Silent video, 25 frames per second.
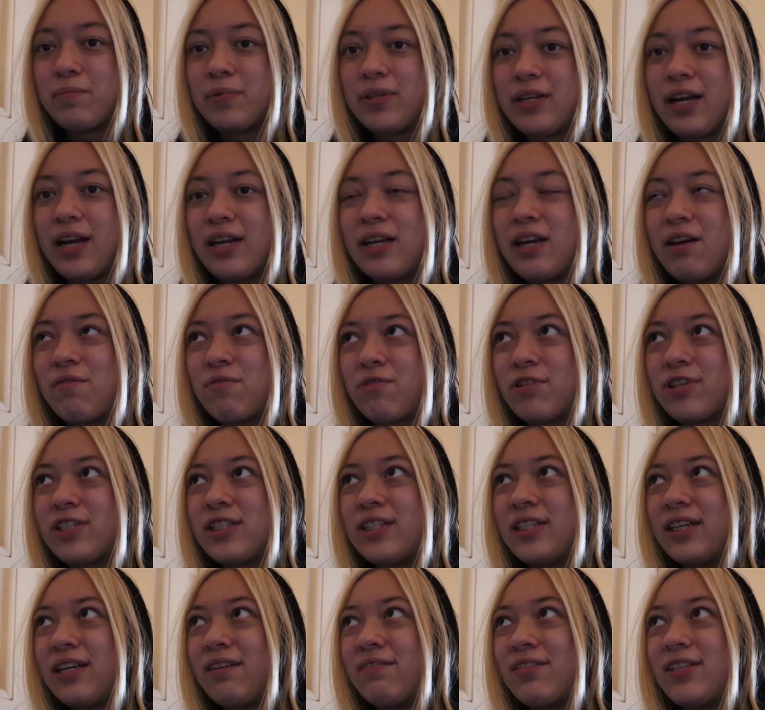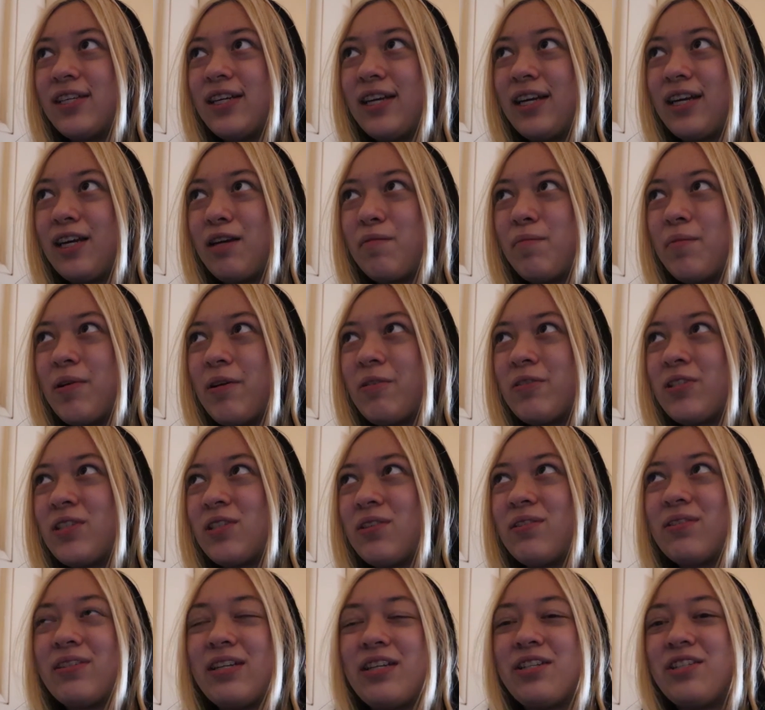but I never received the email,
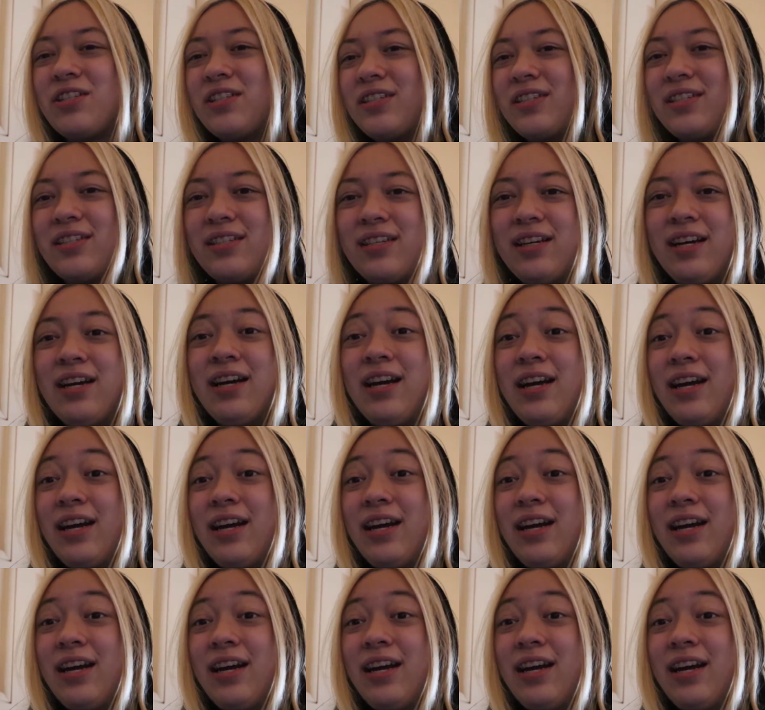so they just